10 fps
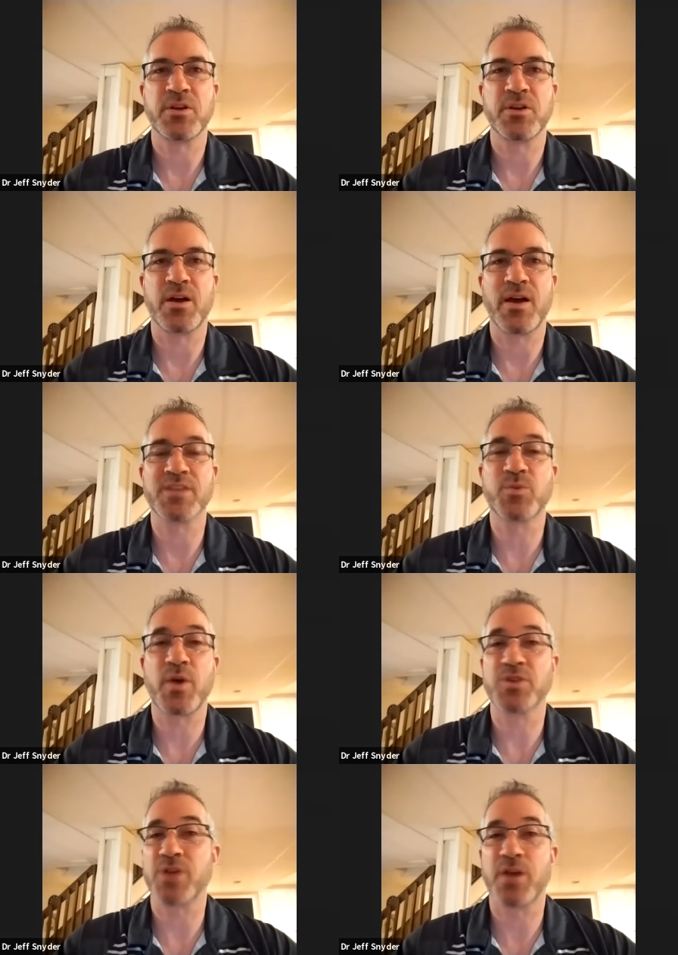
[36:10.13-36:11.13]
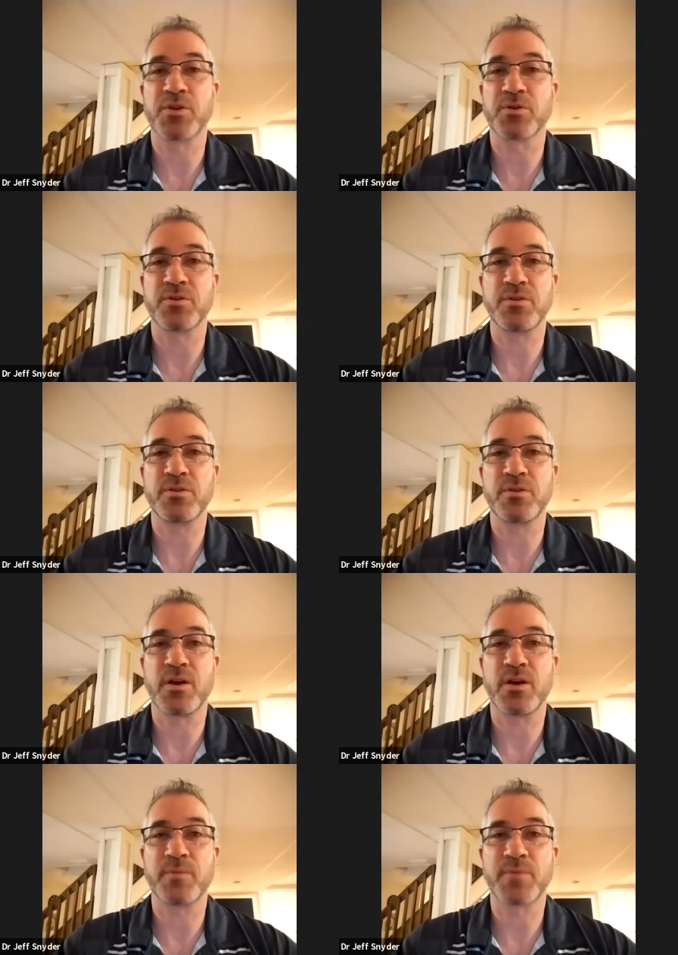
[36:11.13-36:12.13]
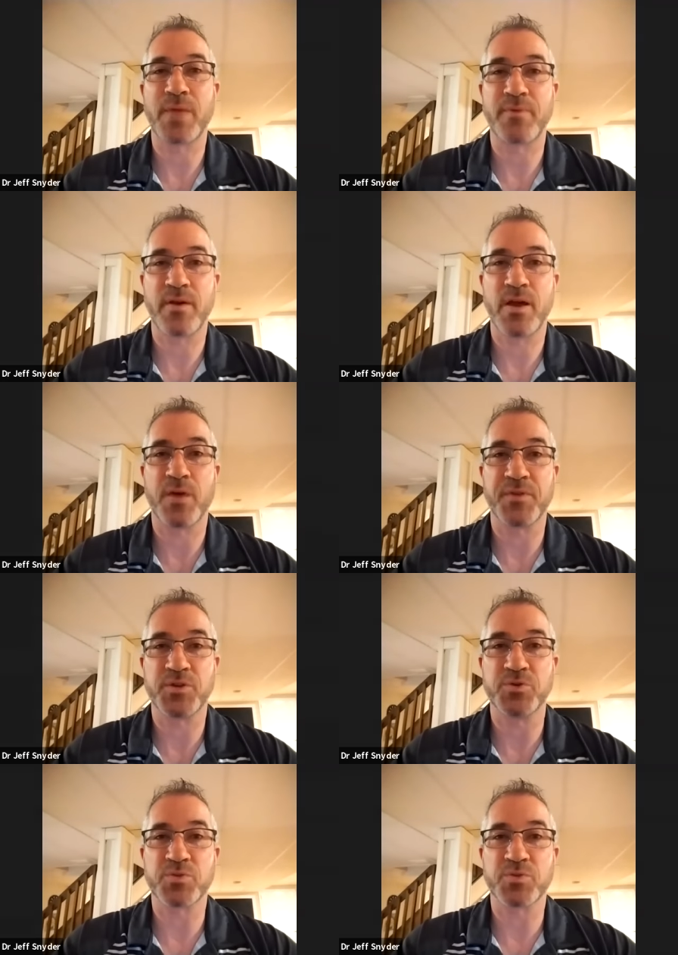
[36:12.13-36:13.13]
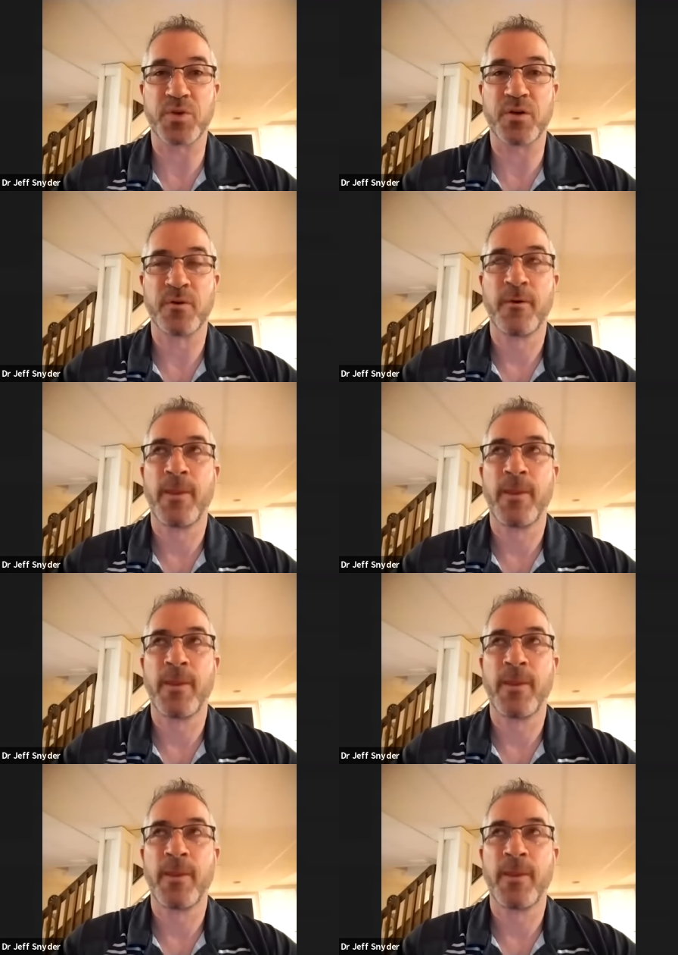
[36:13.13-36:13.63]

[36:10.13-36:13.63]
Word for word: uh, as well as other uh, type health issues as well.